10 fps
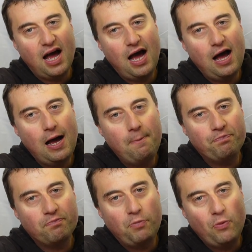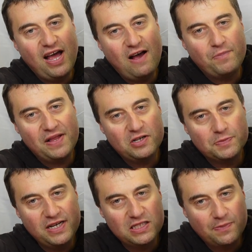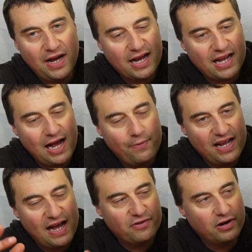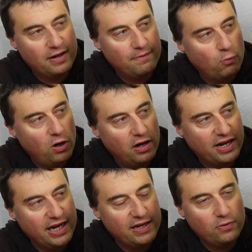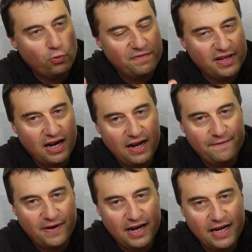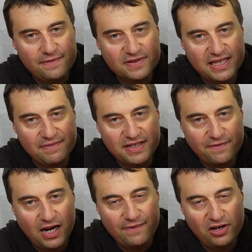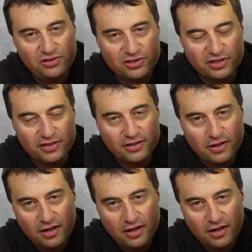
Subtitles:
But we have bent those pins back and we have got it working with the i5 7500,